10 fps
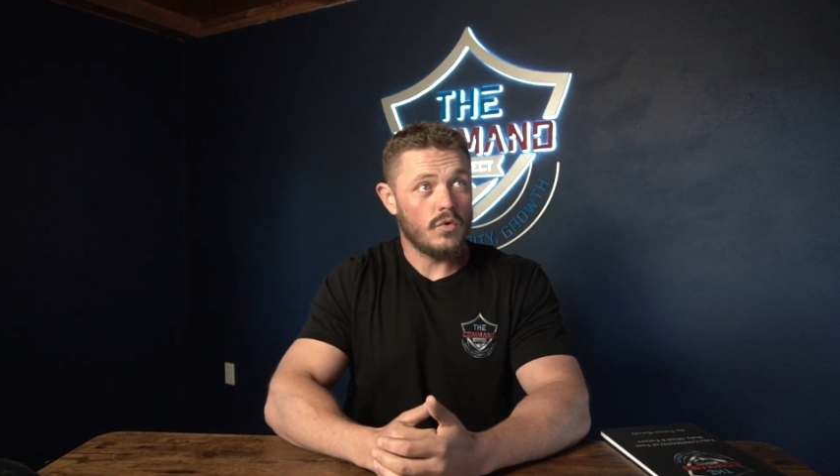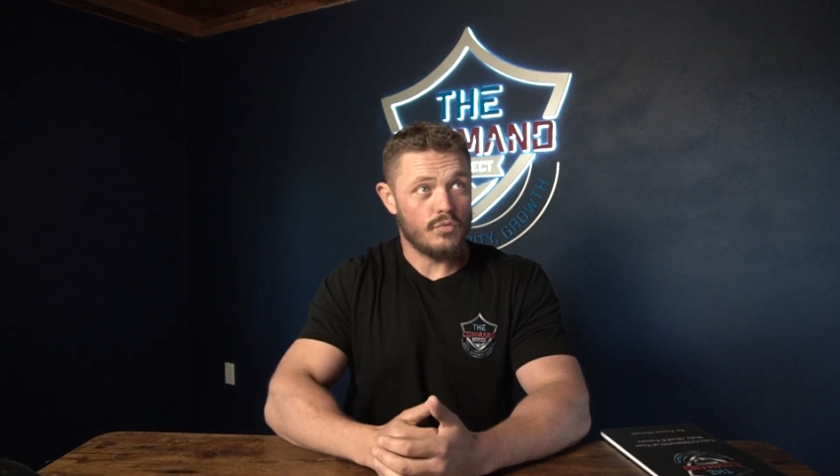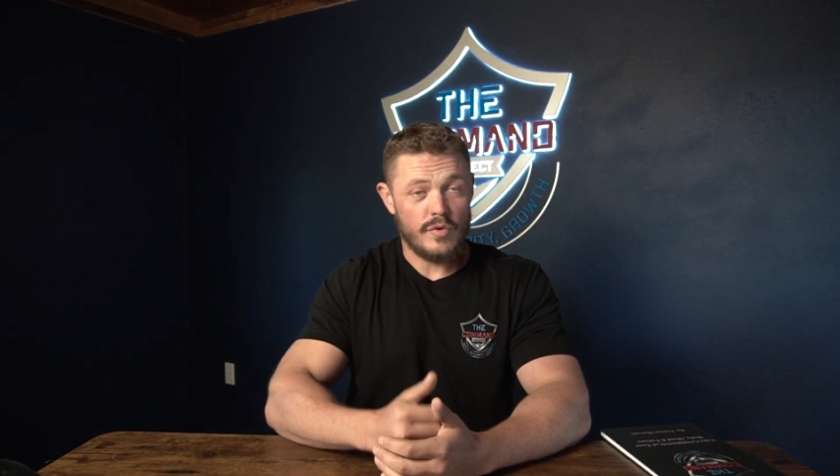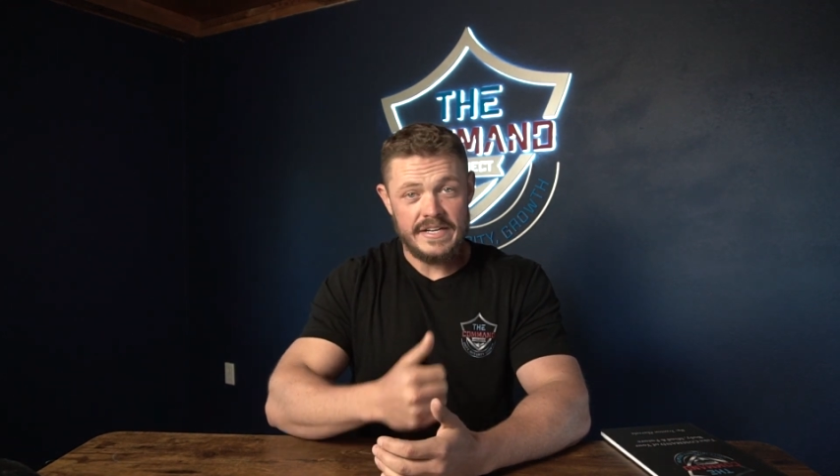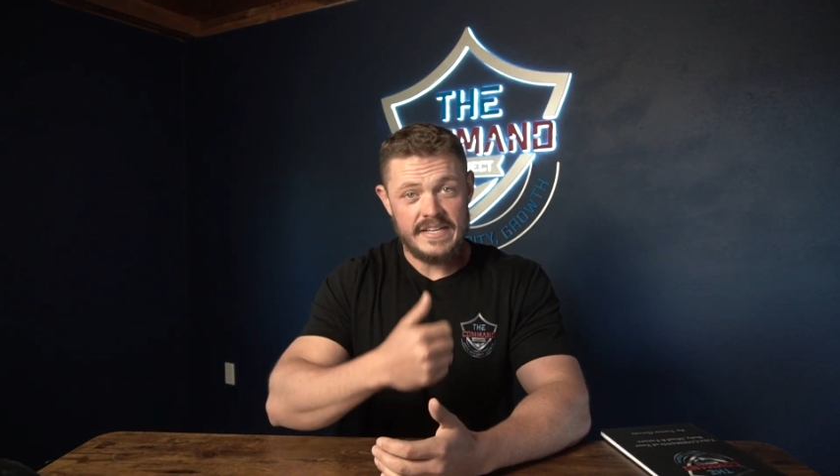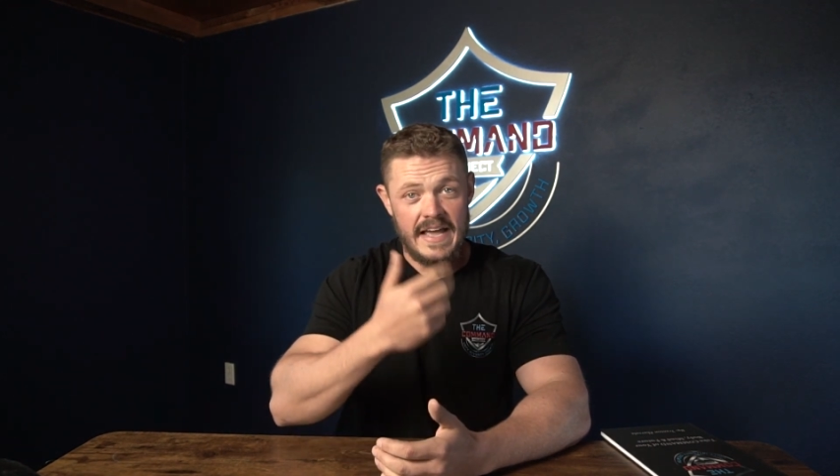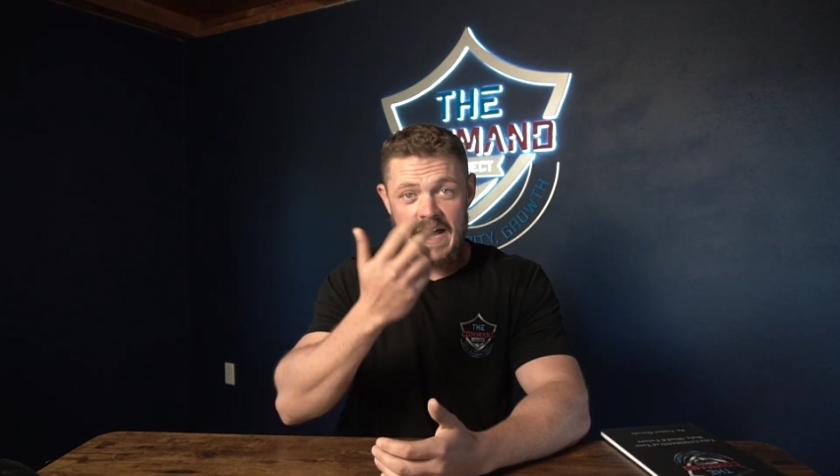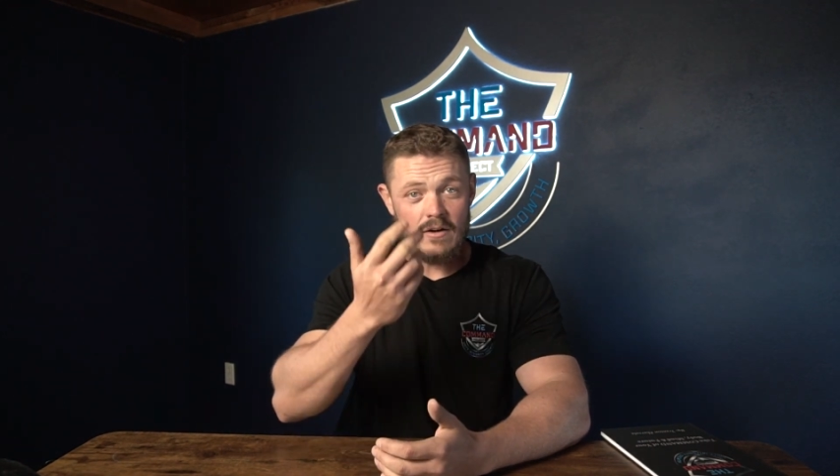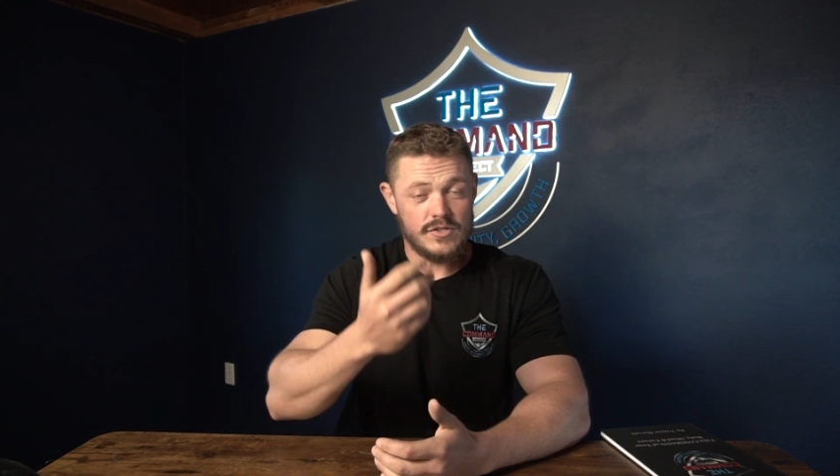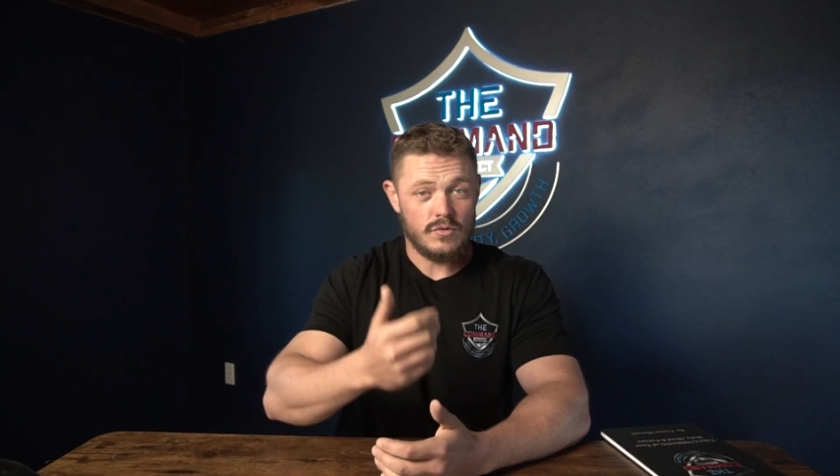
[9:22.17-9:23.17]
or rent a
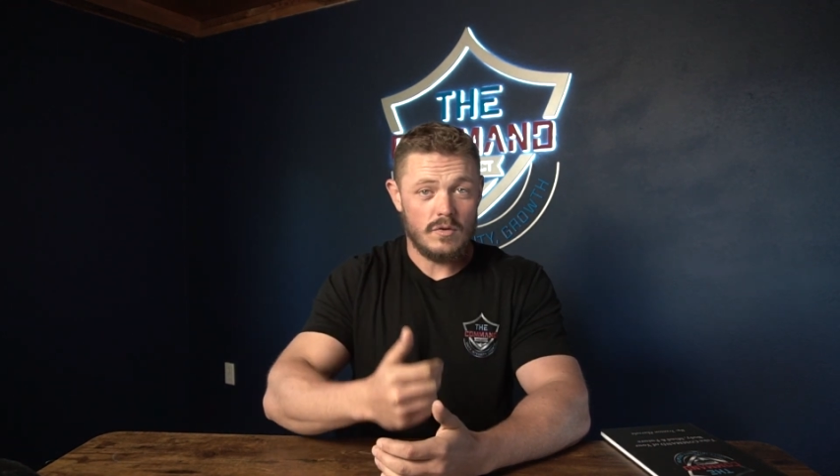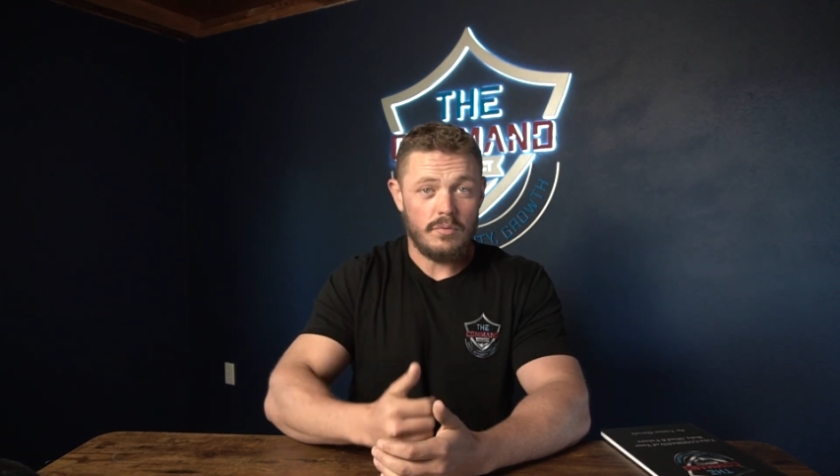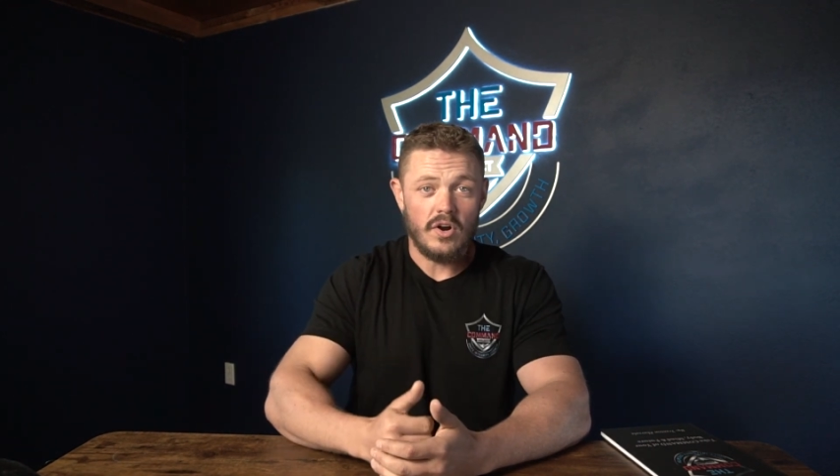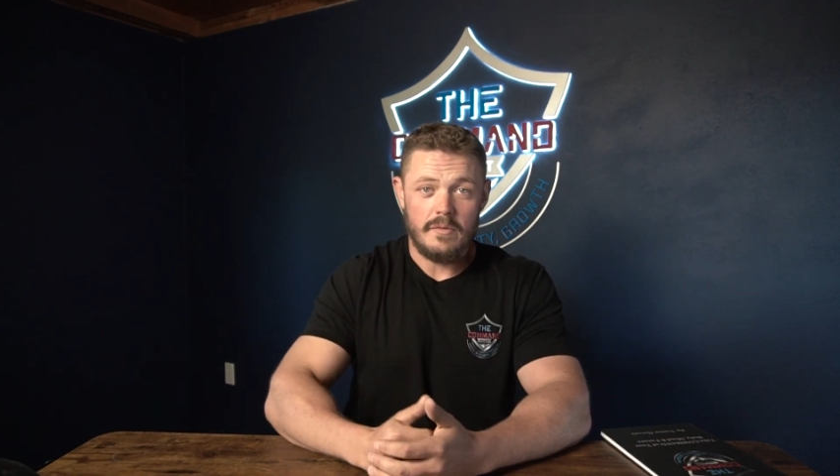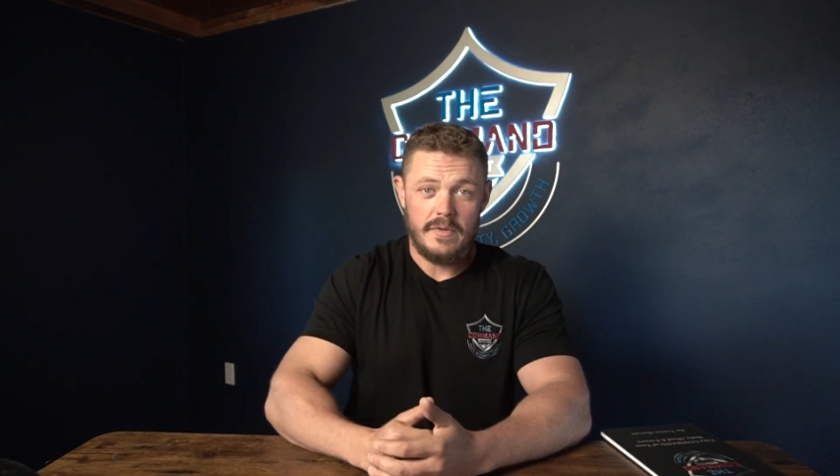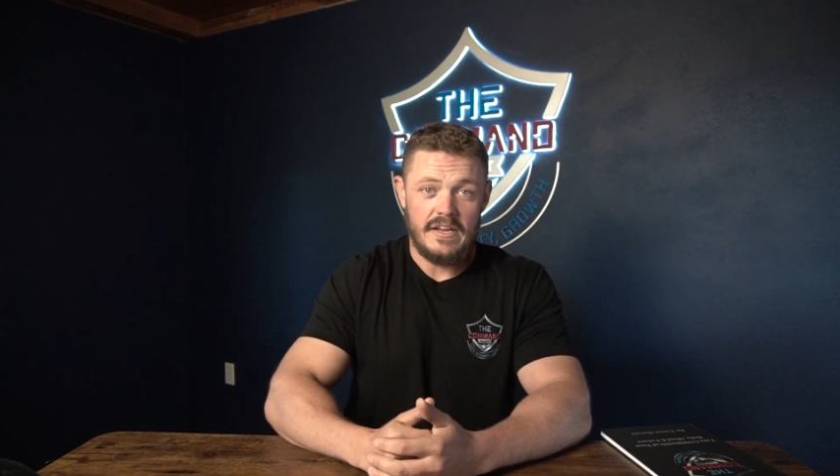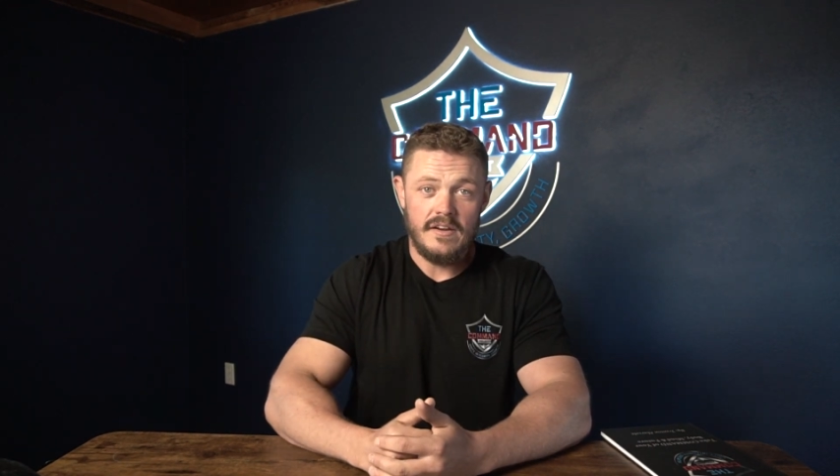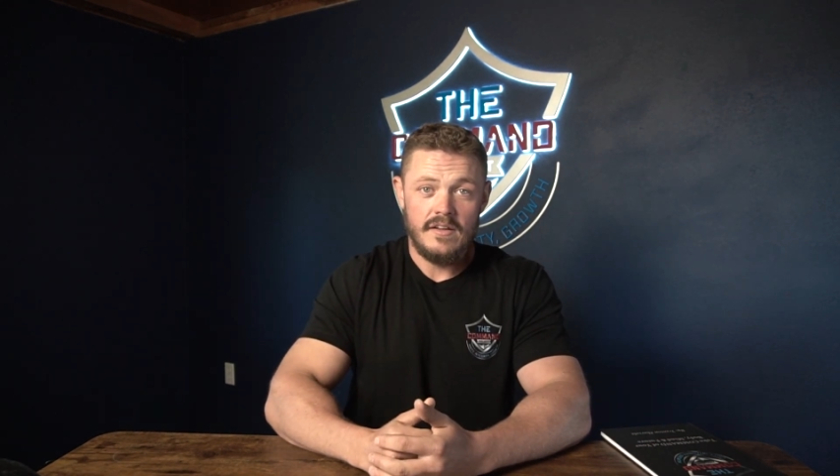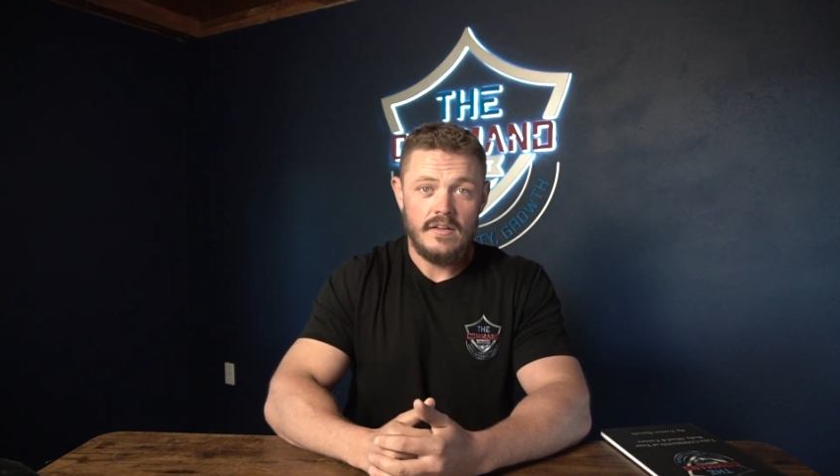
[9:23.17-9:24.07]
house or apartment,